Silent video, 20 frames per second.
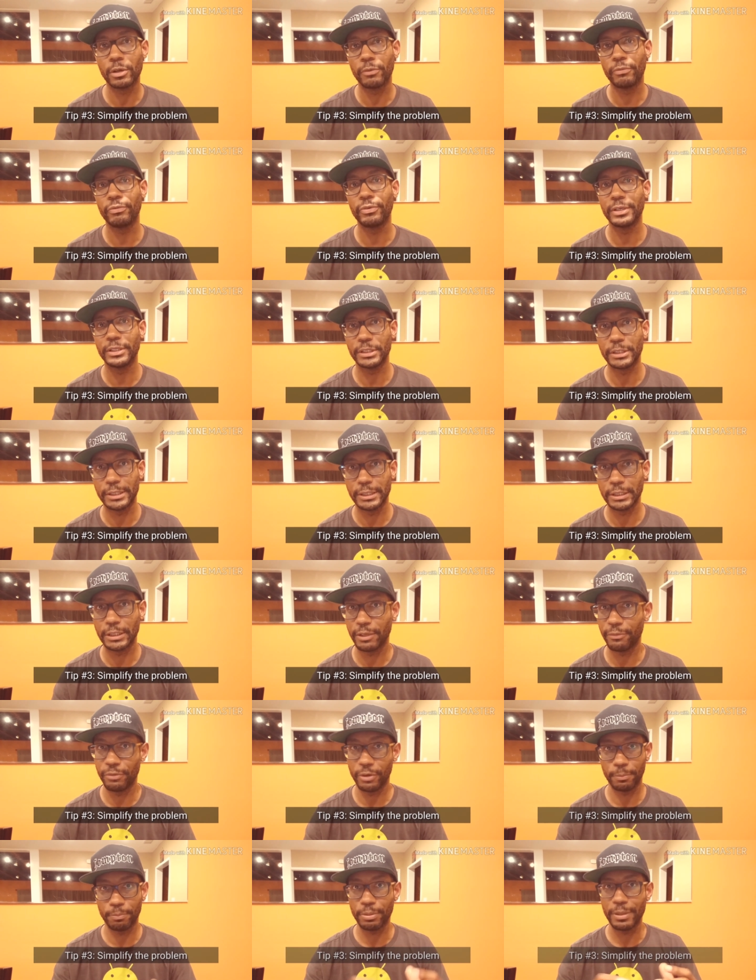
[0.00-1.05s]
So for
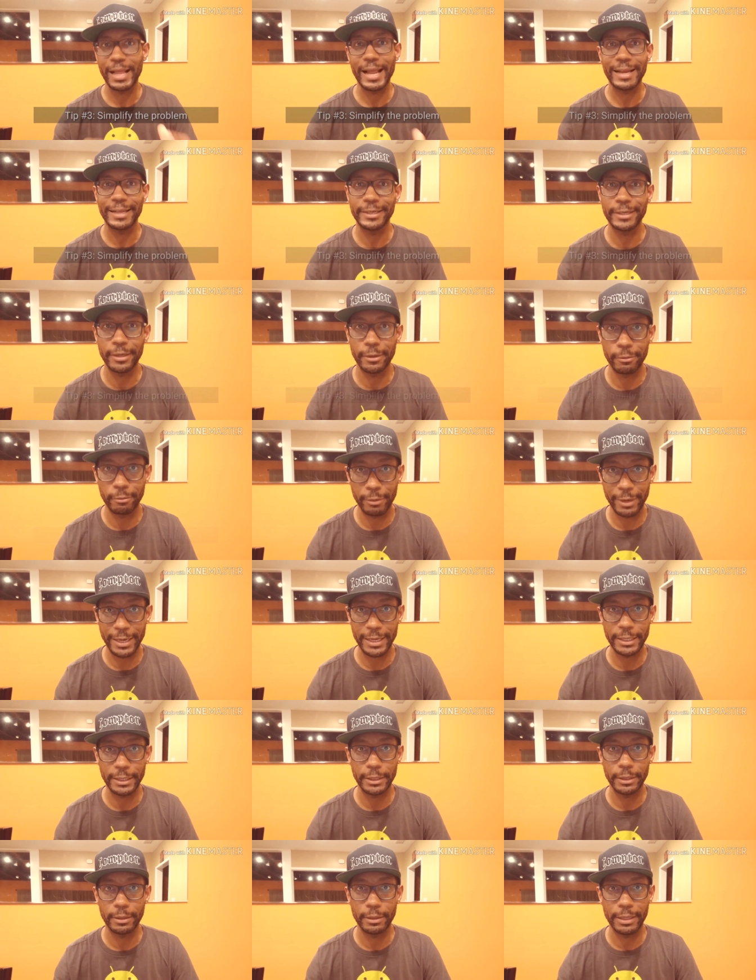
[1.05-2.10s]
instance, if you're planning a
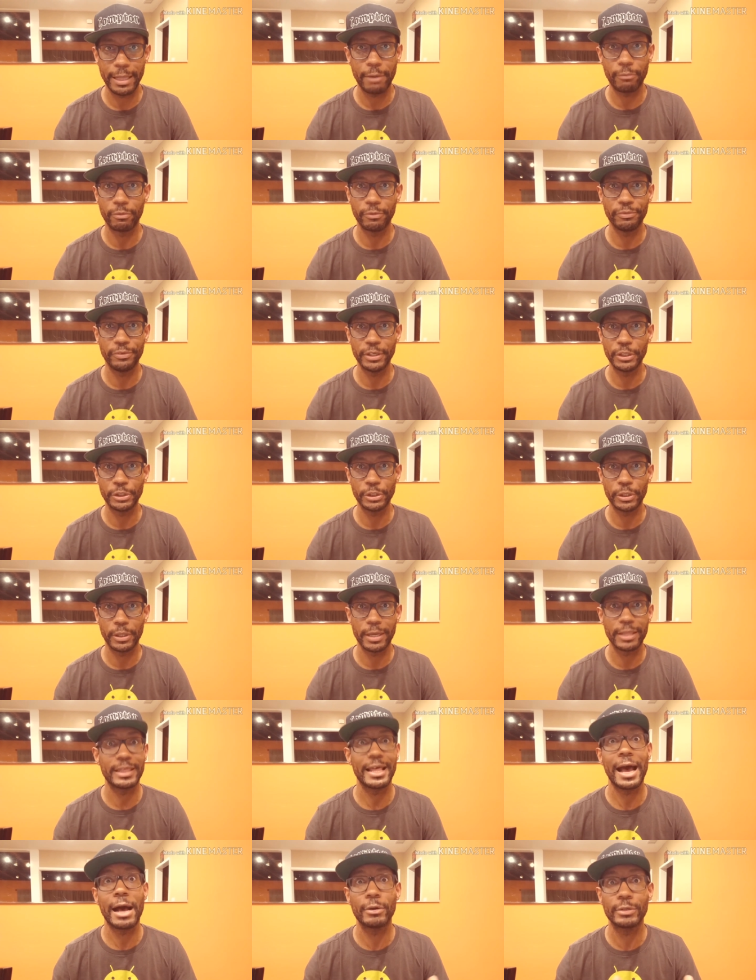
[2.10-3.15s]
wedding that will
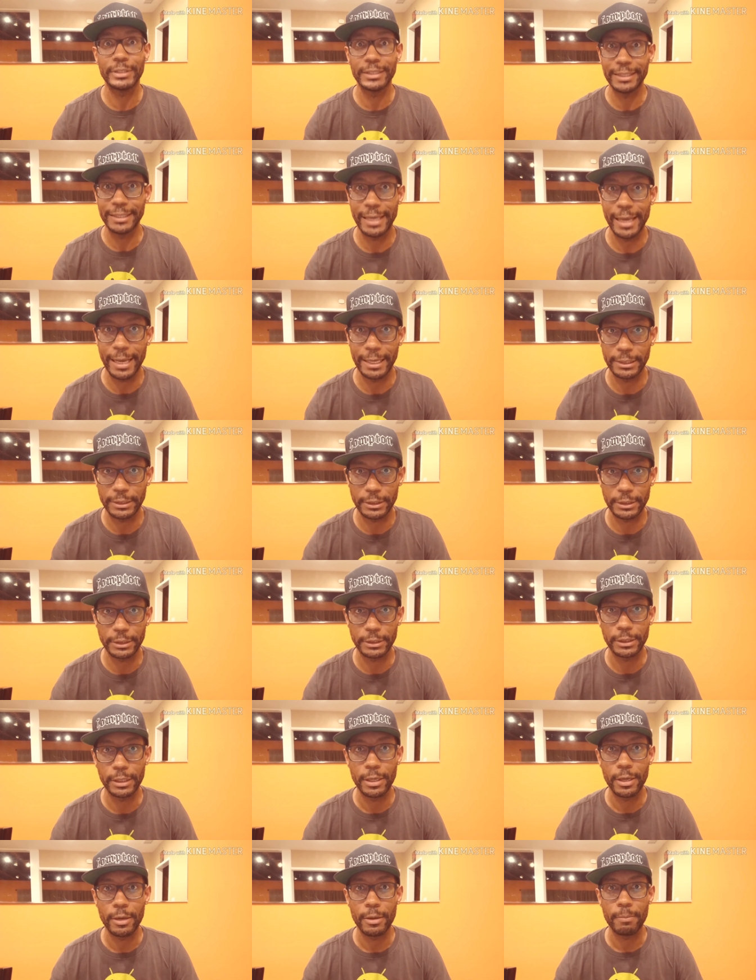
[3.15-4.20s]
feature a thousand
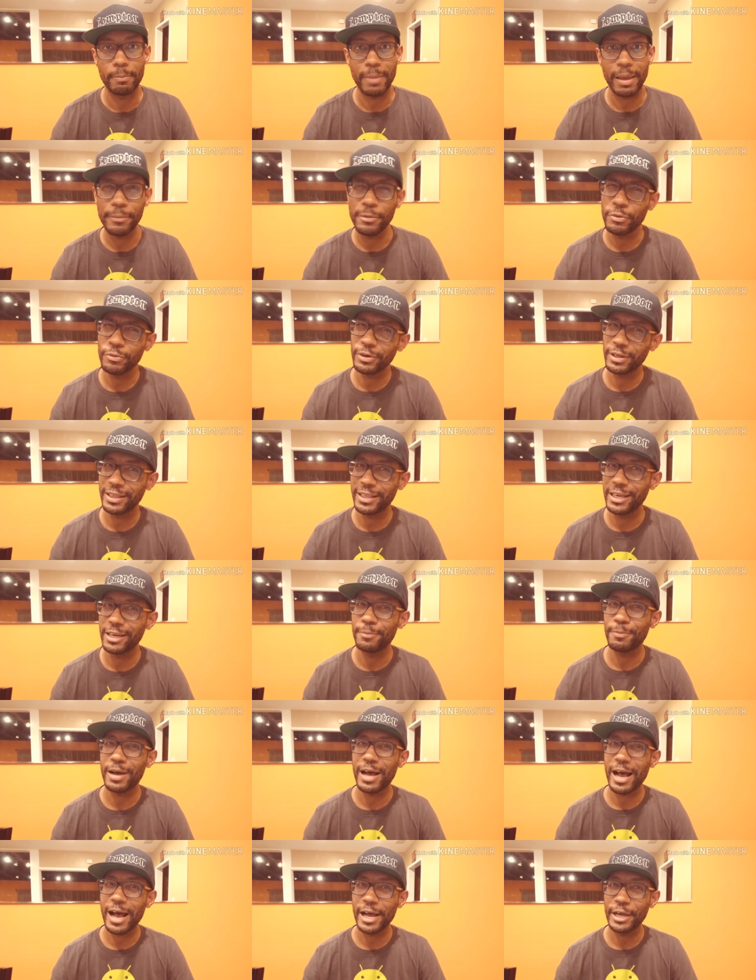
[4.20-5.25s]
guests, maybe you want to
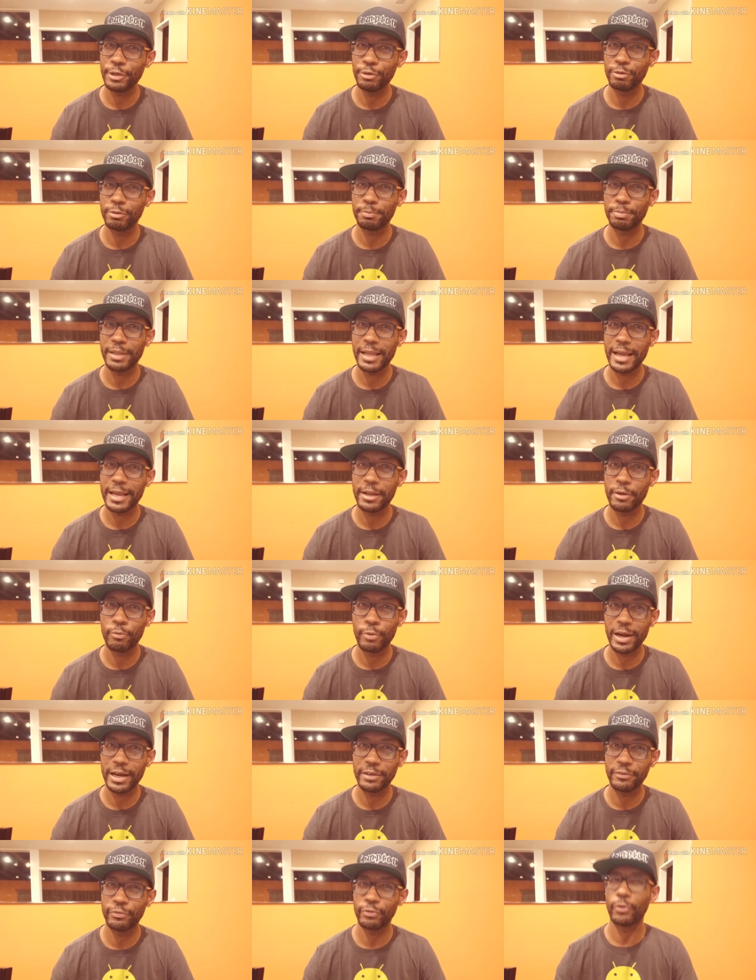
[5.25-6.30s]
think about how you would plan
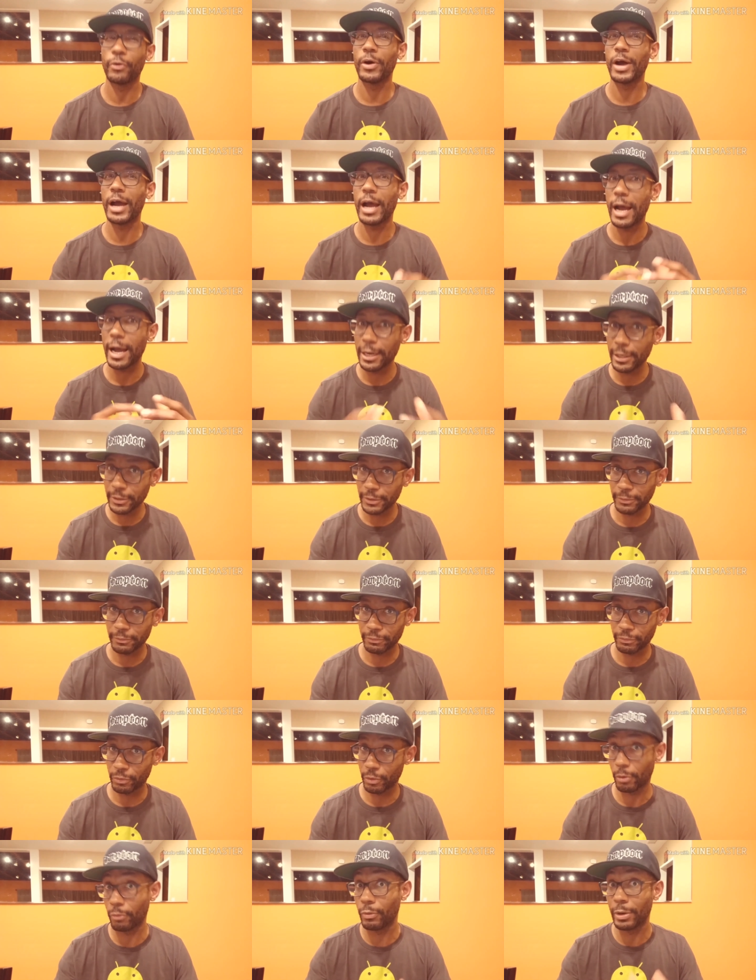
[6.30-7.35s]
a wedding for
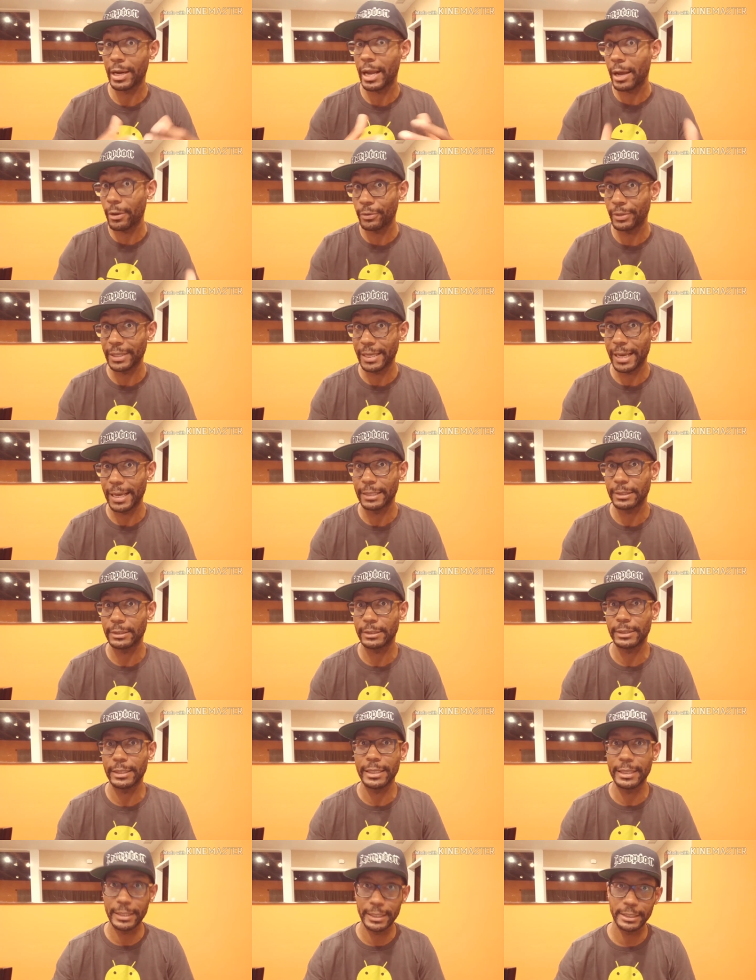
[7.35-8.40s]
100, for 100
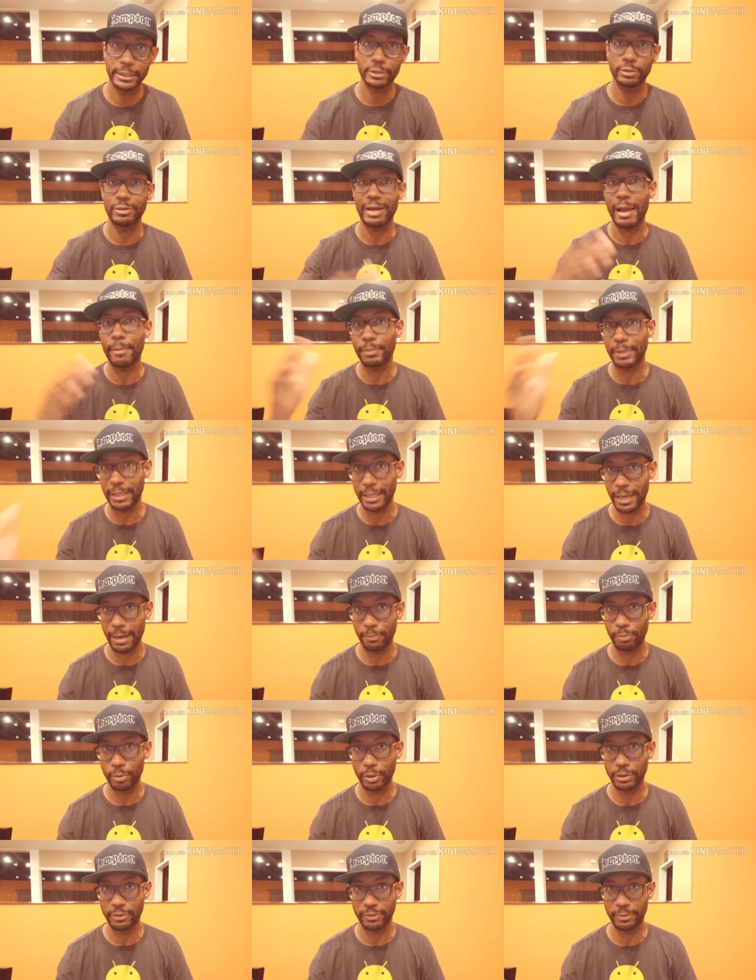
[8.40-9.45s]
guests and then extrapolate
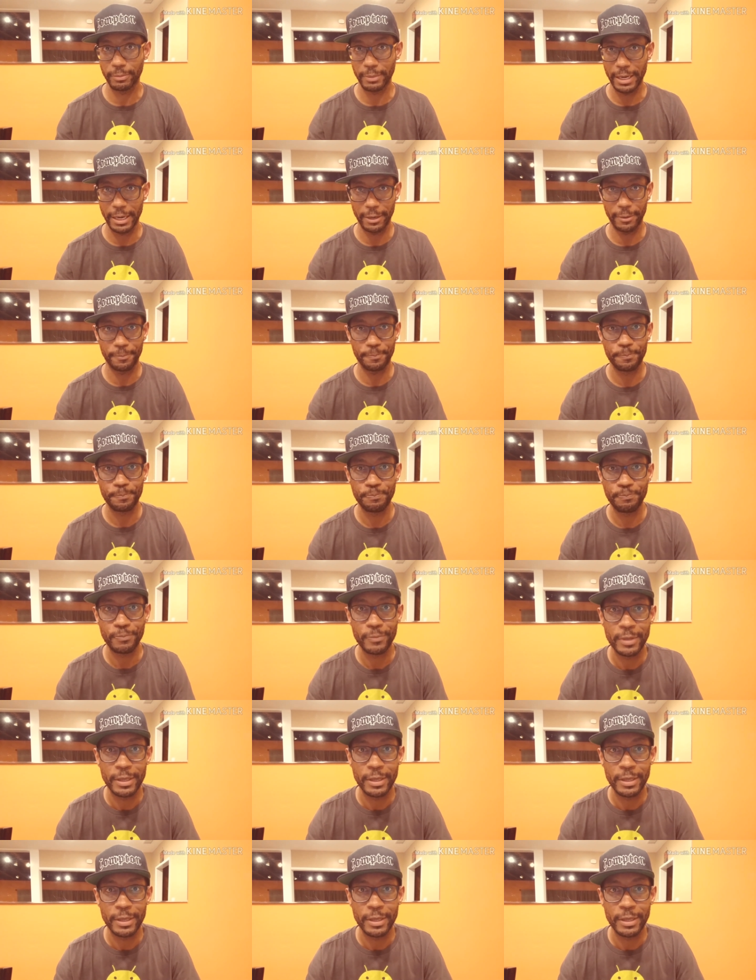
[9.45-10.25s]
upwards from there.